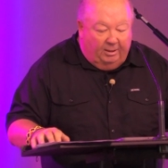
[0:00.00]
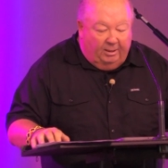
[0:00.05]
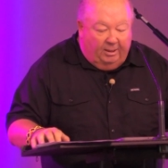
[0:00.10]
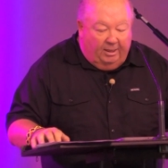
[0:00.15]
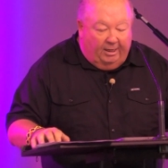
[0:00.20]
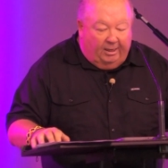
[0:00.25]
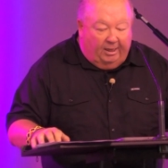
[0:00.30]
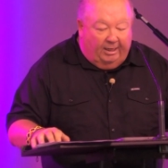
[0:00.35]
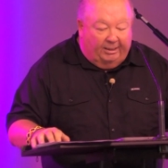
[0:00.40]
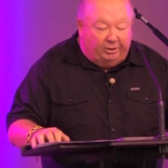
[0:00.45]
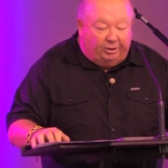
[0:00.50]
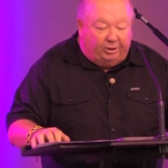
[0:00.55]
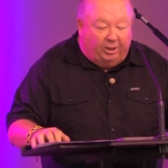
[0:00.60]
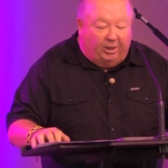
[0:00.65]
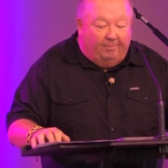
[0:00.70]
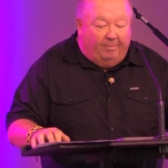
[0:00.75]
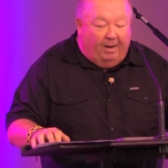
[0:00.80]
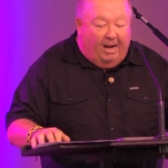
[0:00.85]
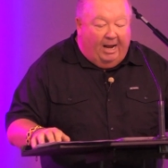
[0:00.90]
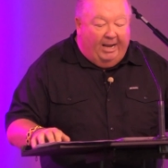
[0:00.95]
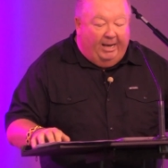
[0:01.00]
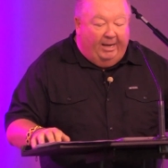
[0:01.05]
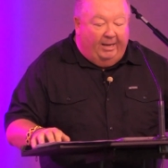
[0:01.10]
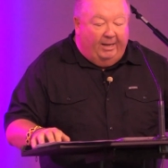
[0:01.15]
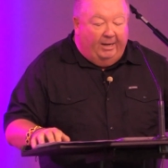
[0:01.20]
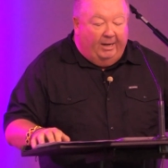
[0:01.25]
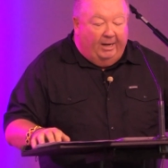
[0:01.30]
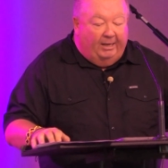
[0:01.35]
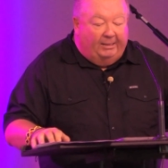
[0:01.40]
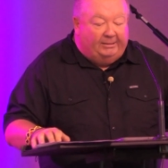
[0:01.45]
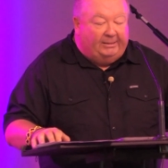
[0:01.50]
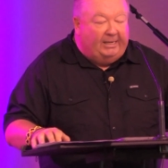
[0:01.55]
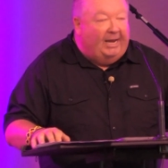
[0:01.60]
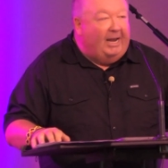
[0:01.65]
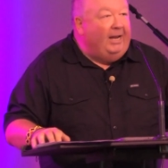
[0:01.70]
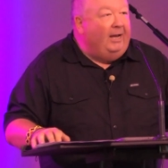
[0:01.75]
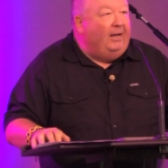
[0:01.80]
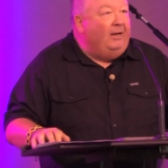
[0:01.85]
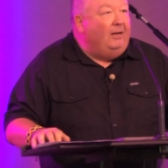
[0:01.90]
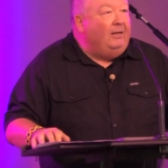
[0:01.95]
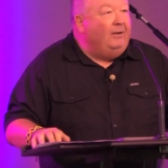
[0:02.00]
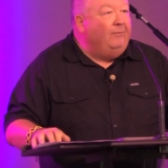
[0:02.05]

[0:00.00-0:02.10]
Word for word: And like Jeremiah and Isaiah,